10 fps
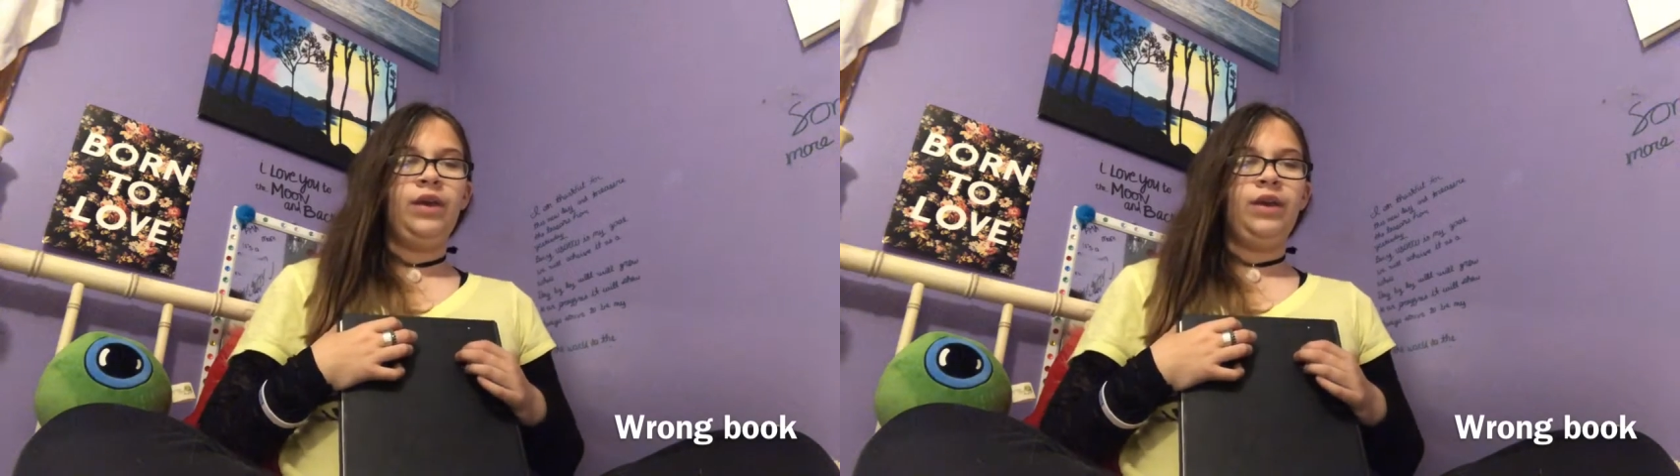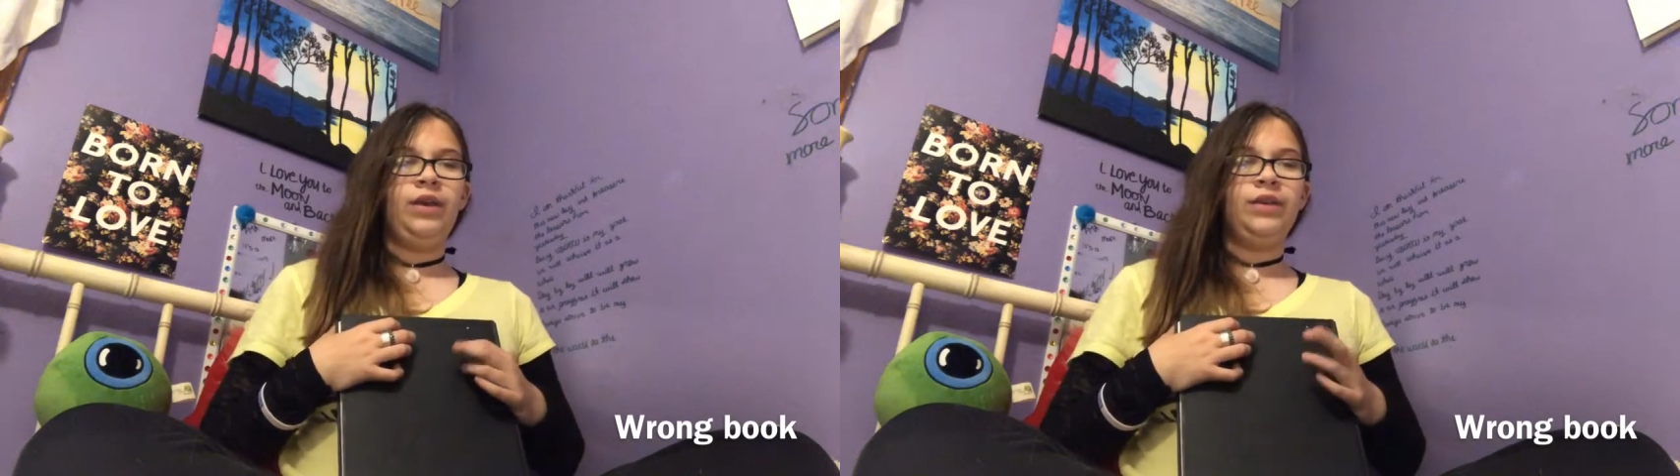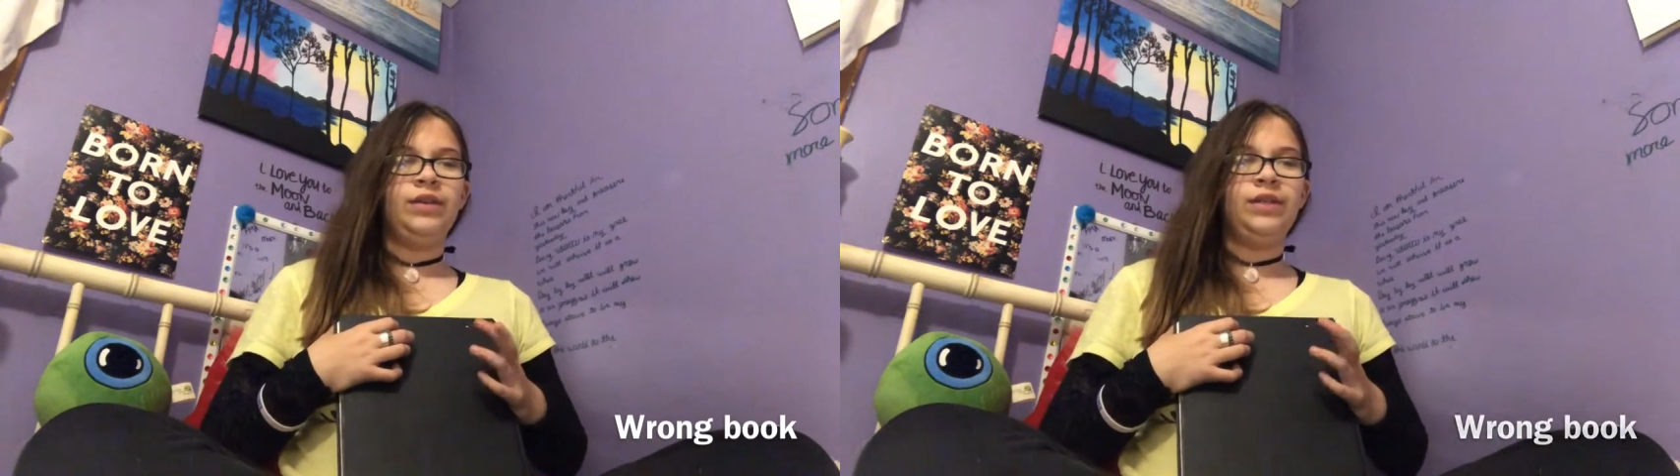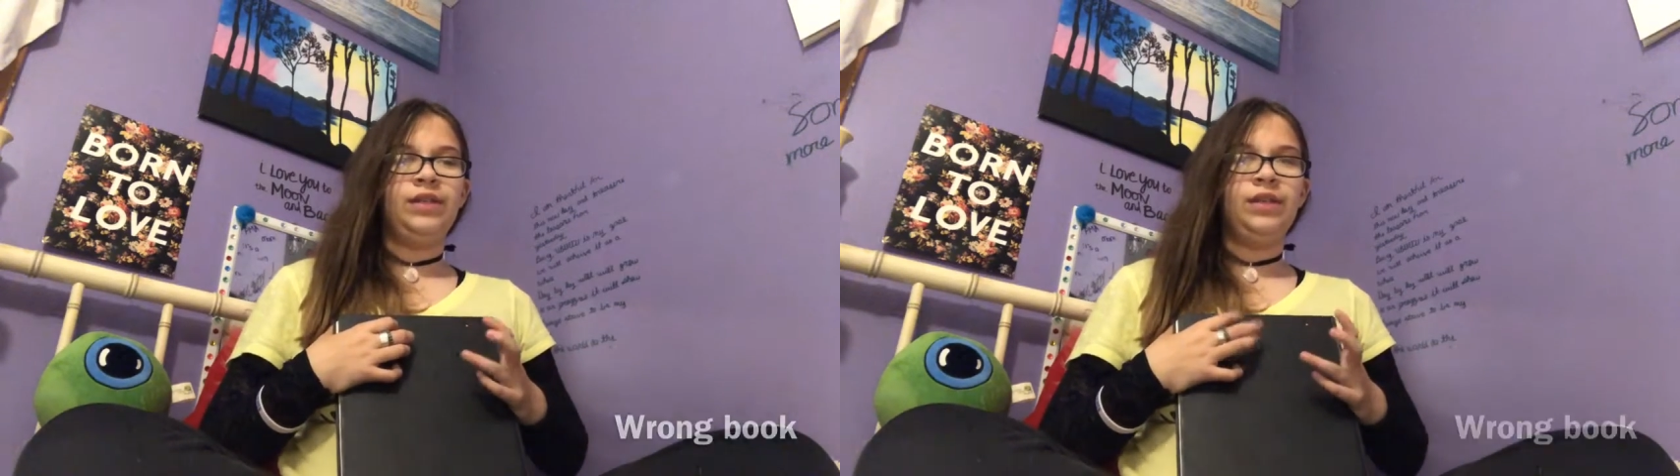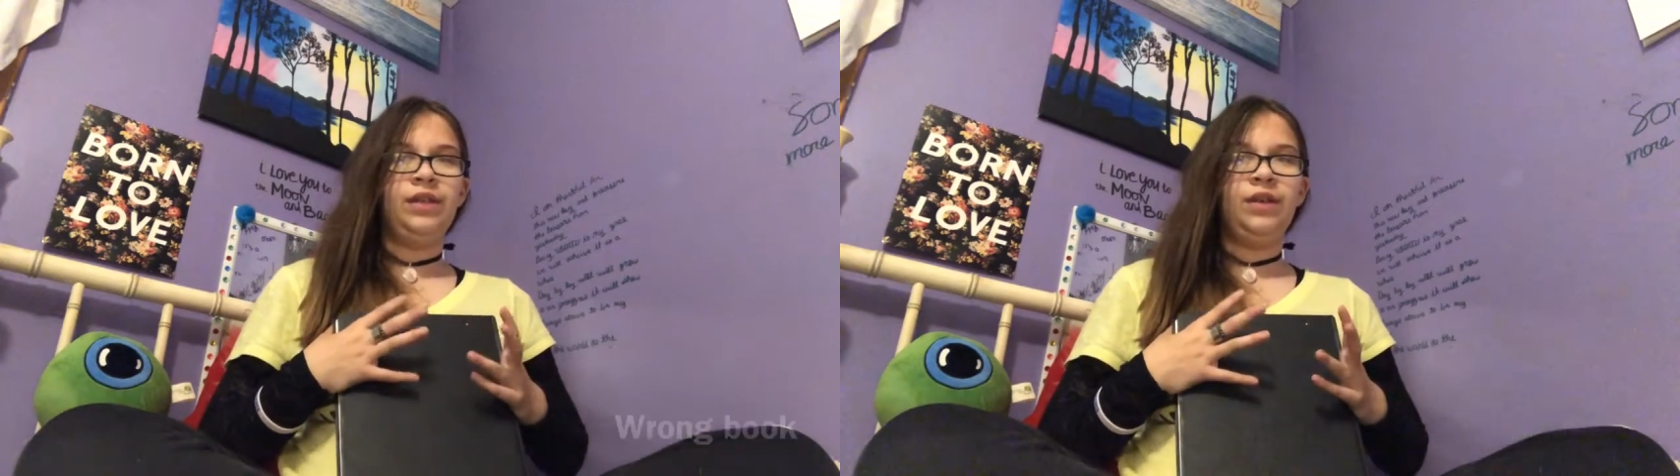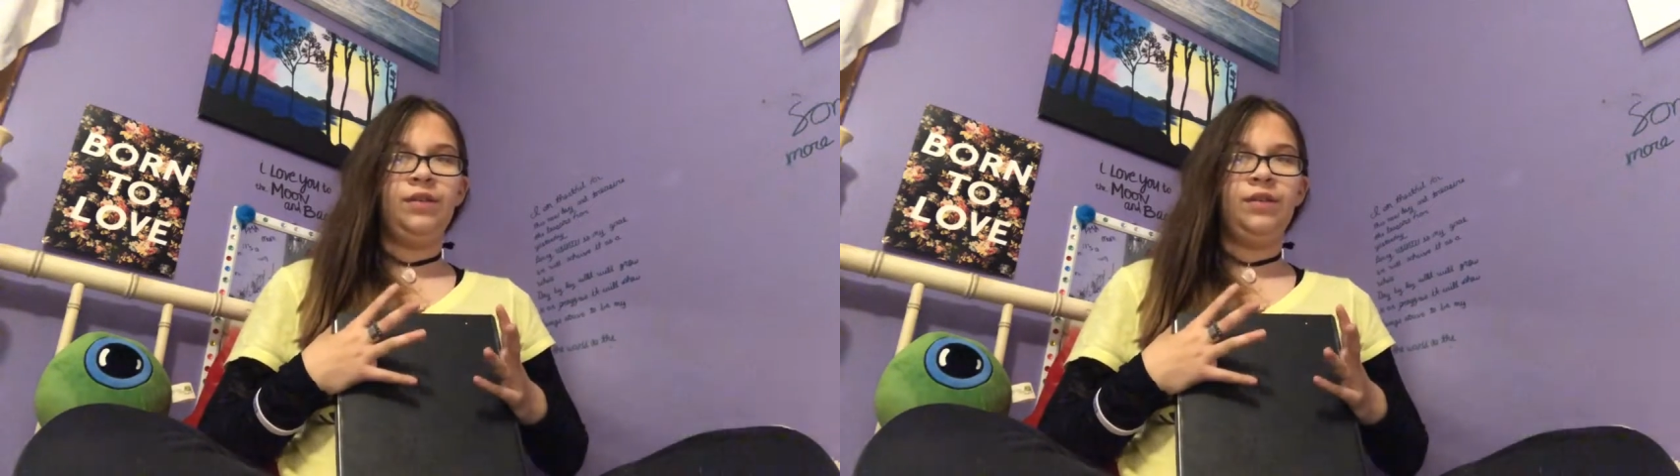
is